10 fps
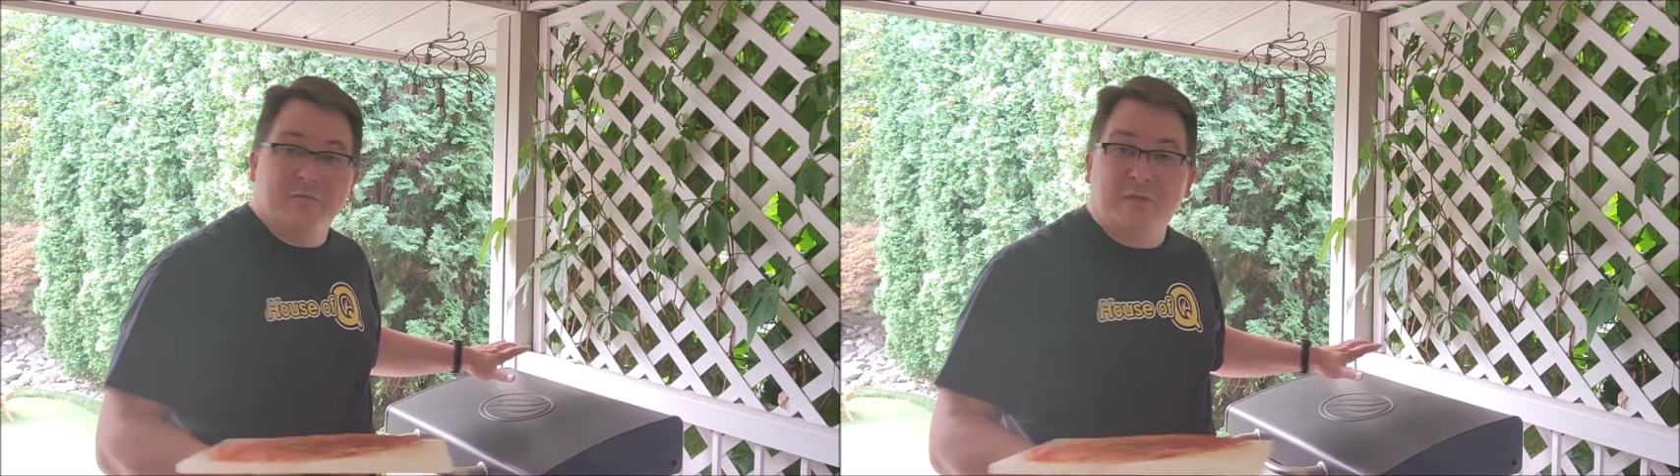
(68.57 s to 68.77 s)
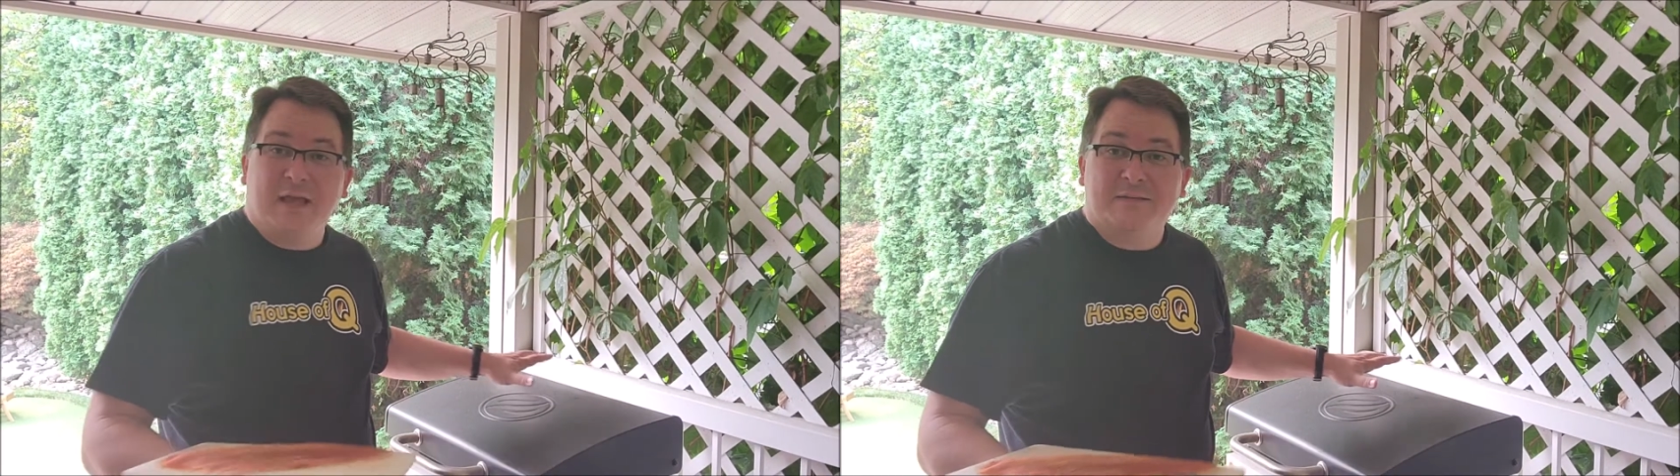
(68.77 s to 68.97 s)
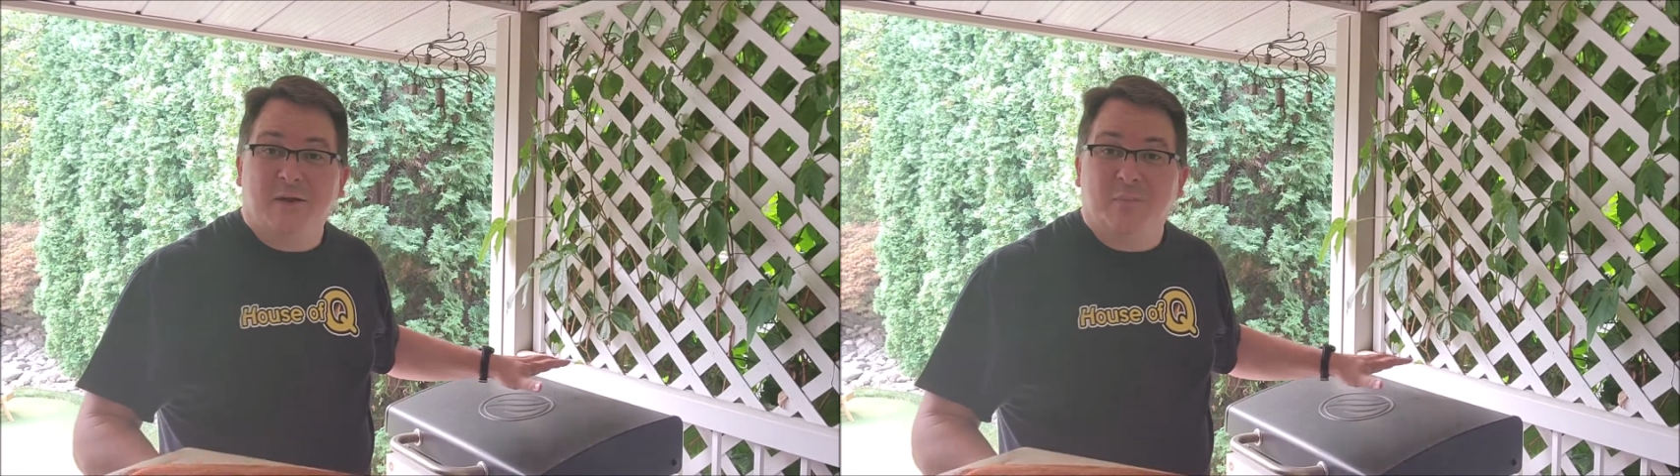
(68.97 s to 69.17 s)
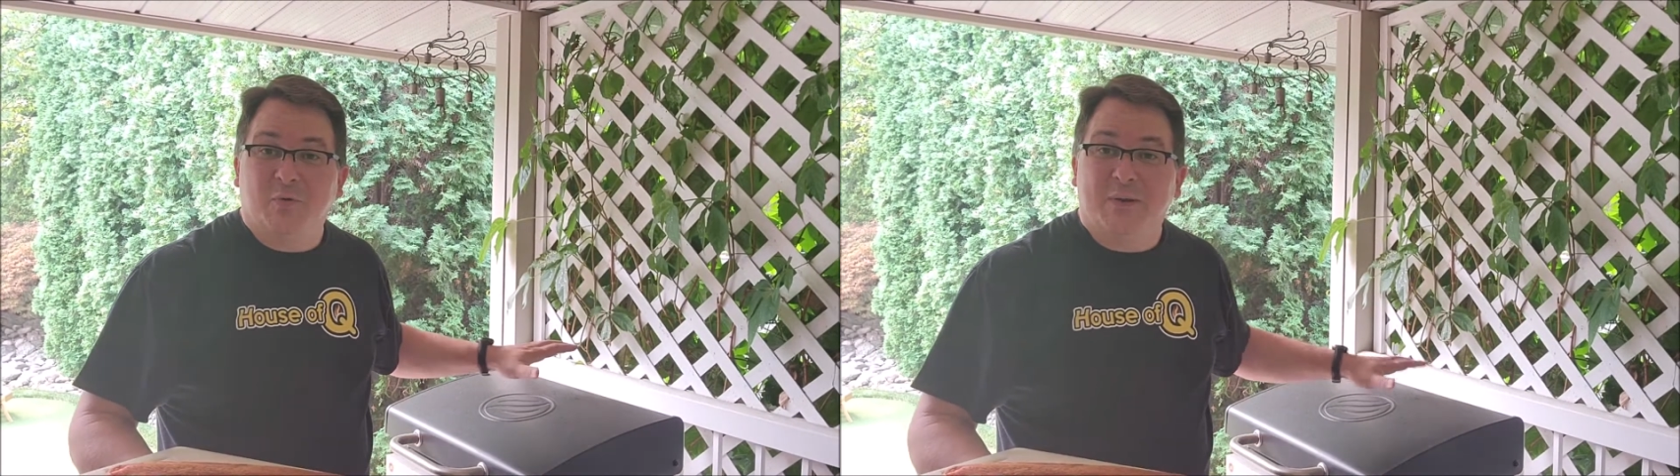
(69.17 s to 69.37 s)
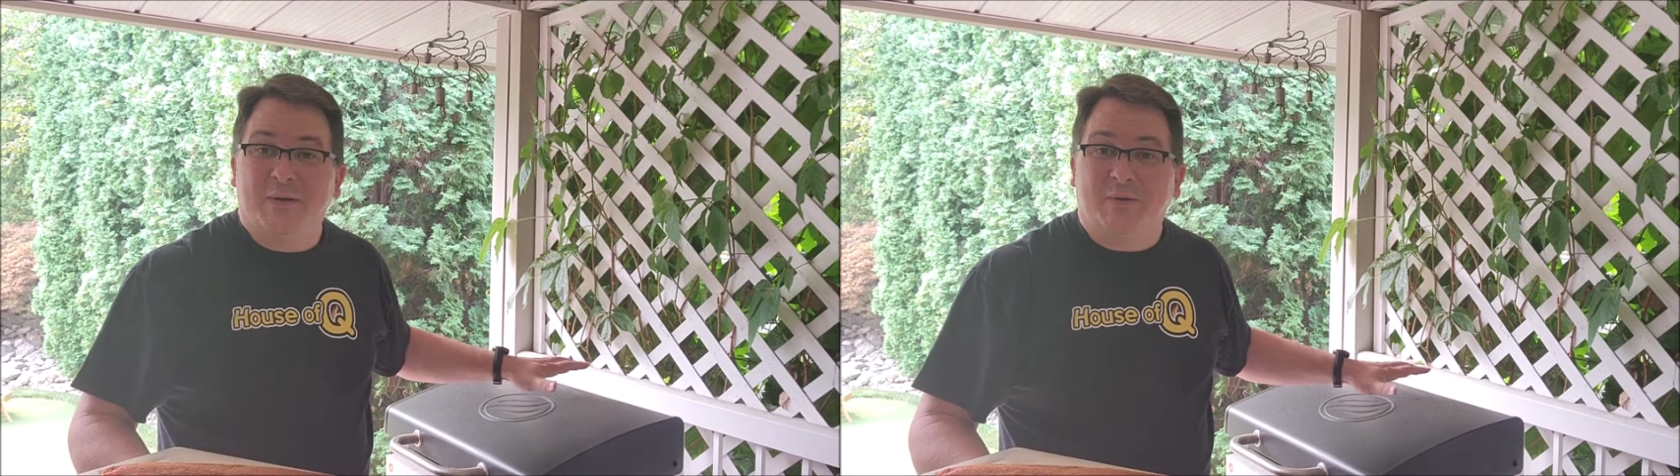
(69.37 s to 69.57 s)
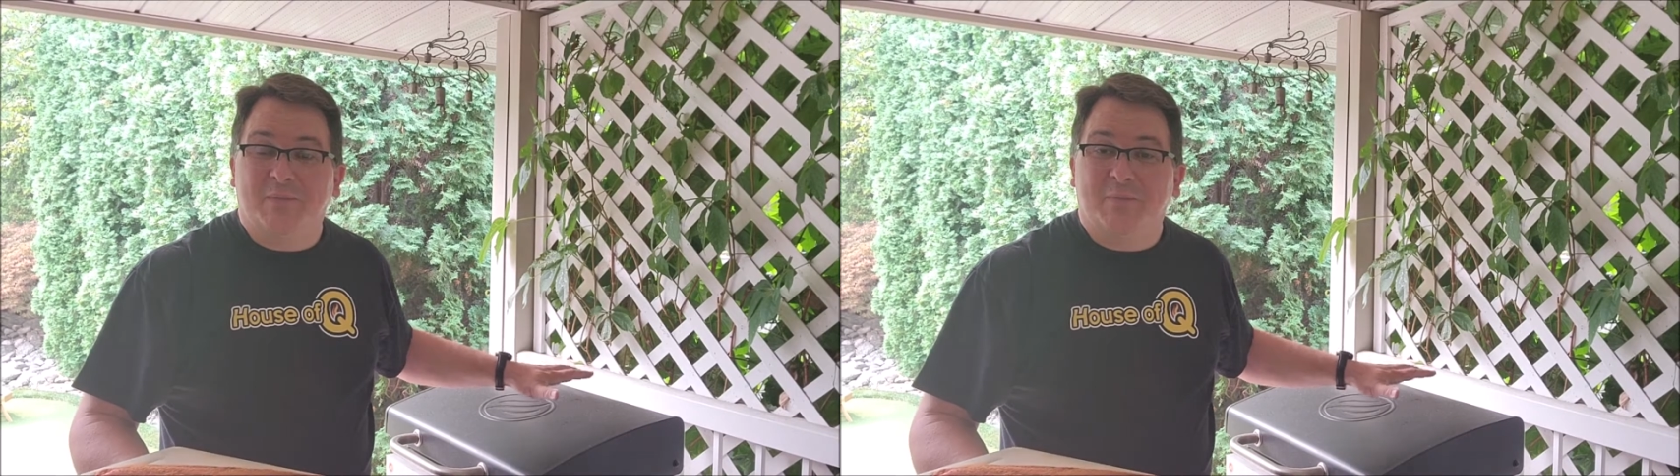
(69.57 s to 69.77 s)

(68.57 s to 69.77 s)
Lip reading: flat top griddle,